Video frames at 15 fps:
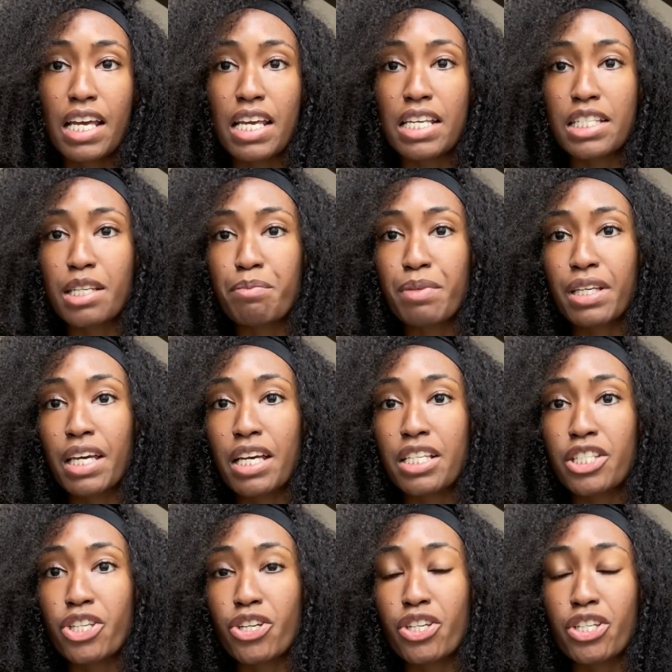Is it
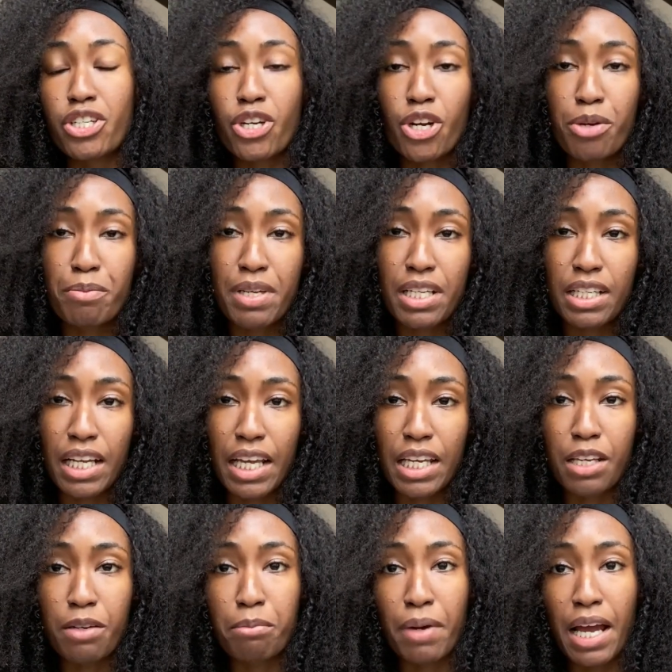because you're determined? Like
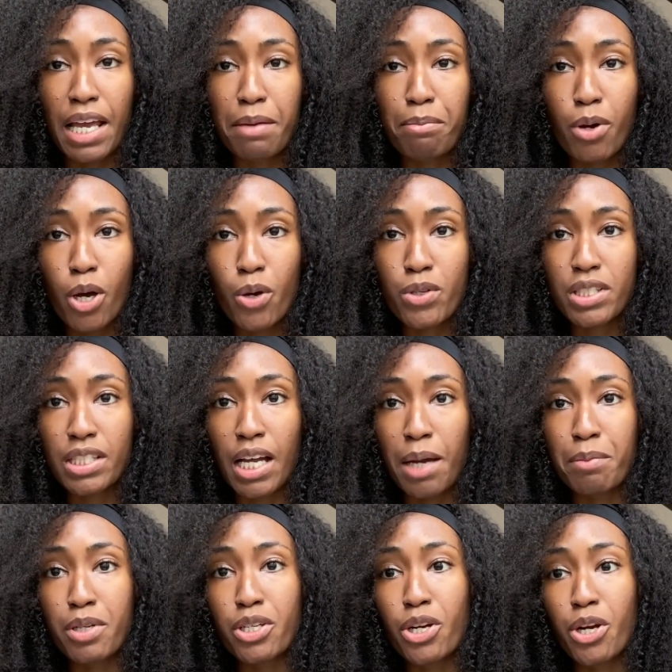in my post, I'm
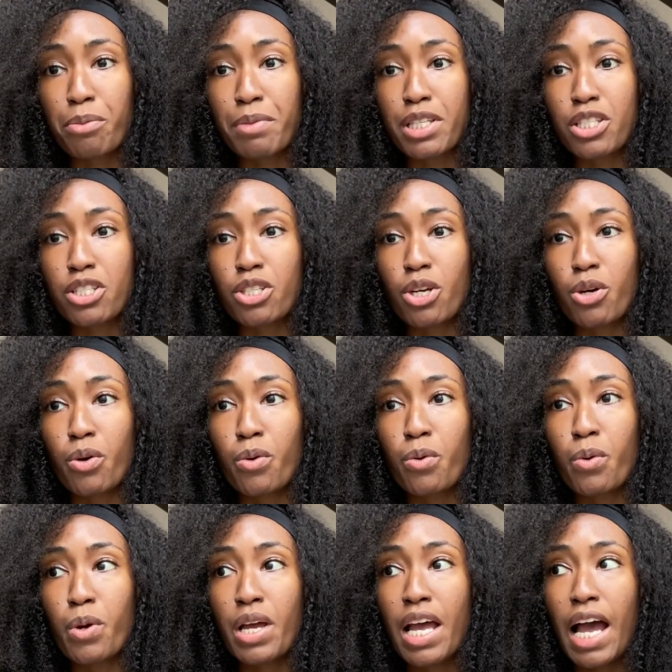determined,
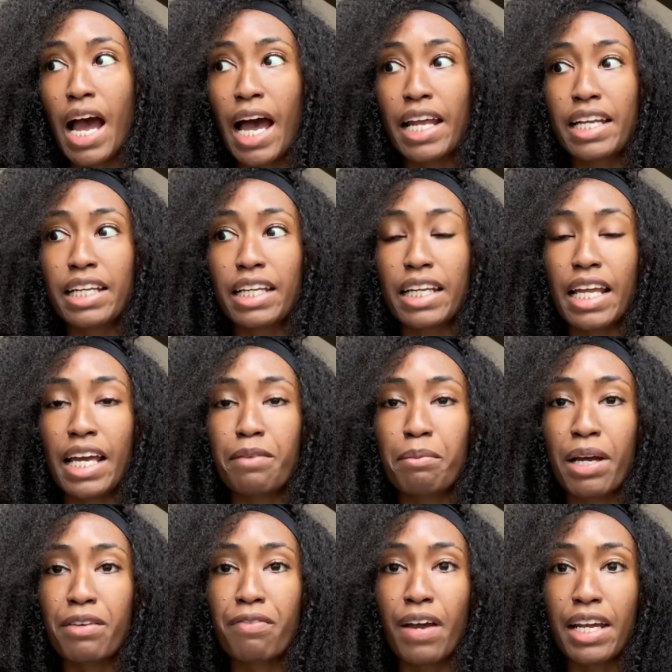so I didn't let
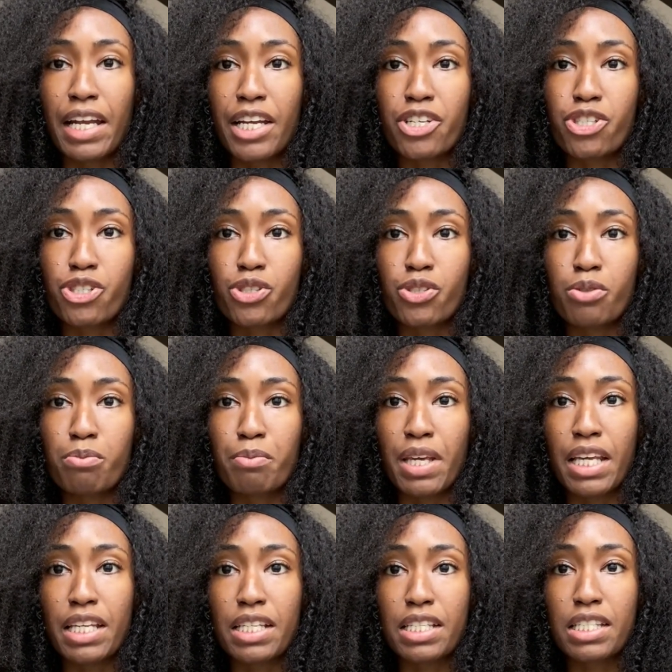my financial
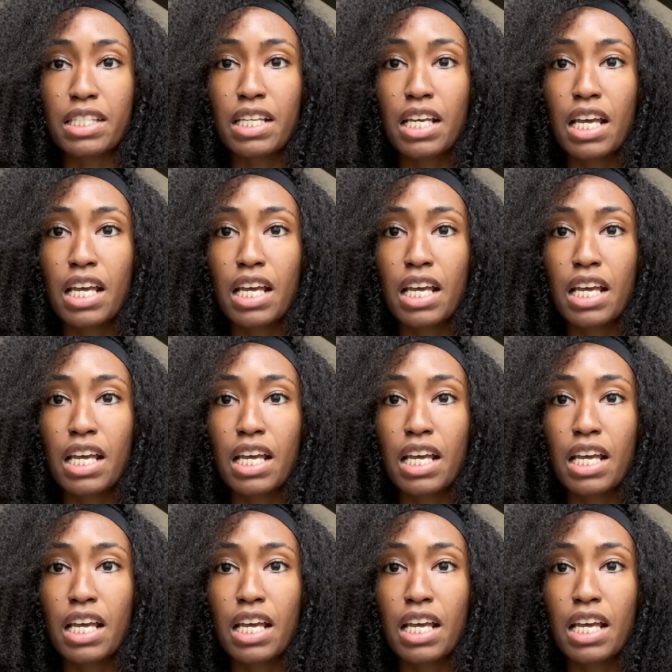means